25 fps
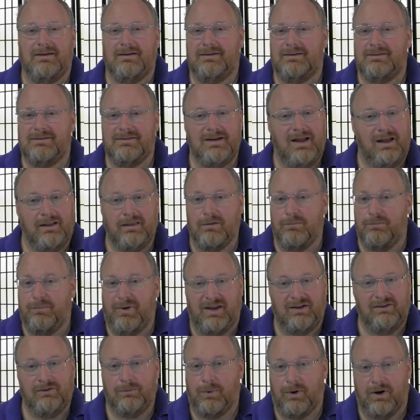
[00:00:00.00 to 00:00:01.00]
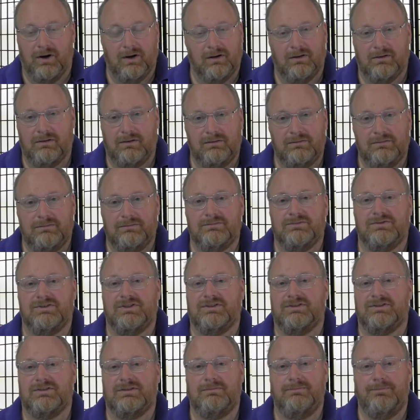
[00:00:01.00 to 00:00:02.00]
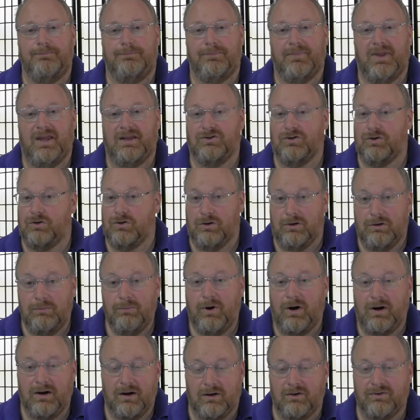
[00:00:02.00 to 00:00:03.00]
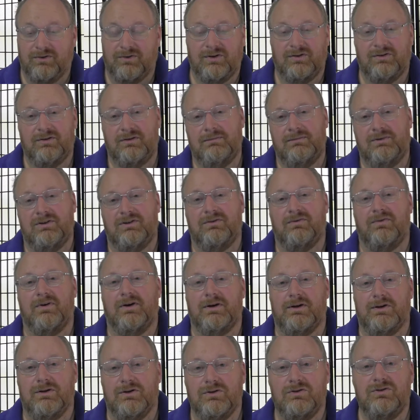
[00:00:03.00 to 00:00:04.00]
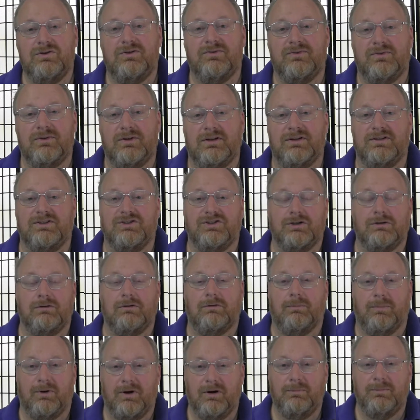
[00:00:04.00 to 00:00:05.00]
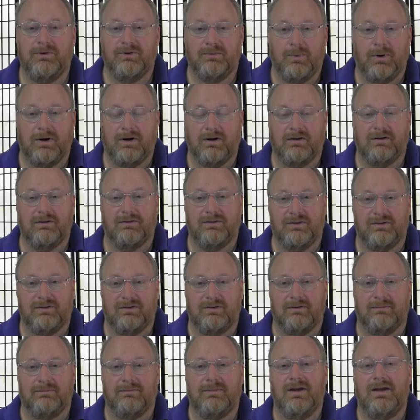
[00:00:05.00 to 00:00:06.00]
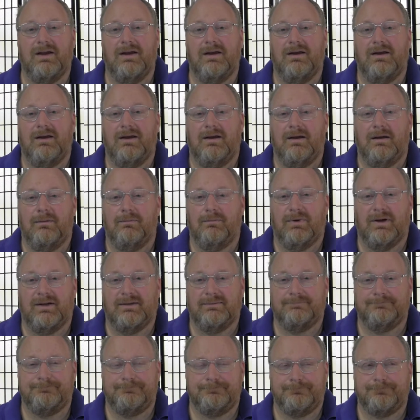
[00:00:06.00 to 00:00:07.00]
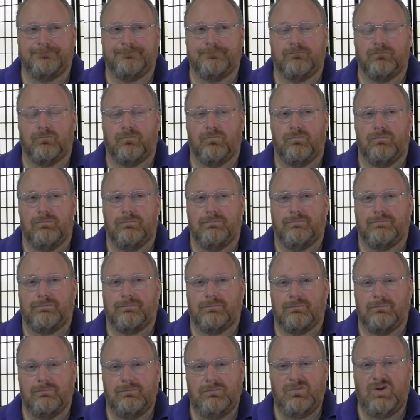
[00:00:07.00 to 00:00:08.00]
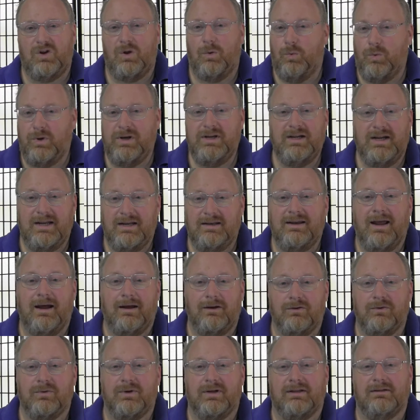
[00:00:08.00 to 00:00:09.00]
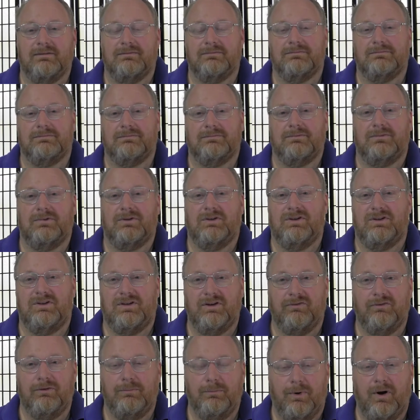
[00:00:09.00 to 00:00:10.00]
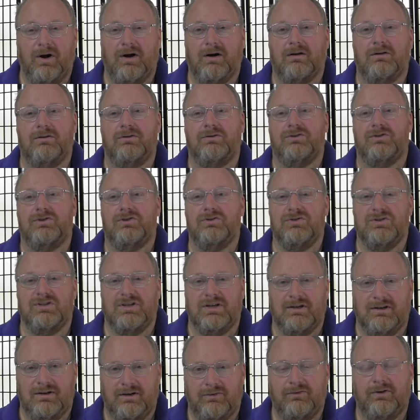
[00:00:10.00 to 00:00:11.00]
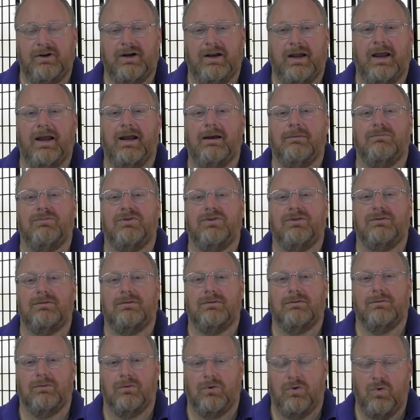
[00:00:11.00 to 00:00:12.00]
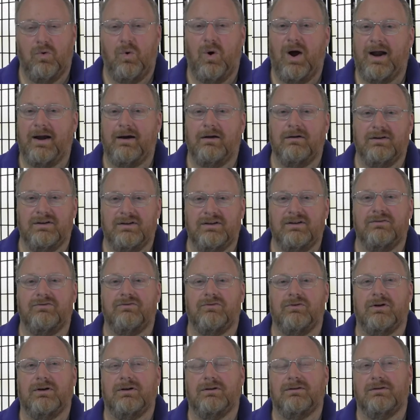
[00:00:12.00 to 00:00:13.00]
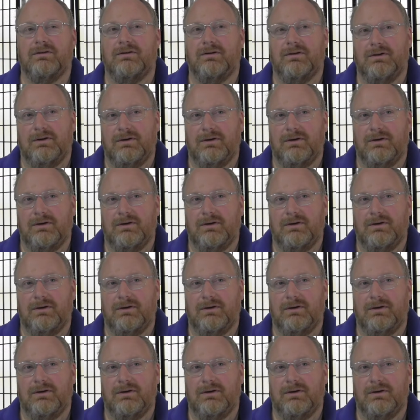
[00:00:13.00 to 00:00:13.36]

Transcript: is not the best particle system. It's a good particle system. It's a very useful and general purpose particle system. But when you get down to it, different particles used in different games require different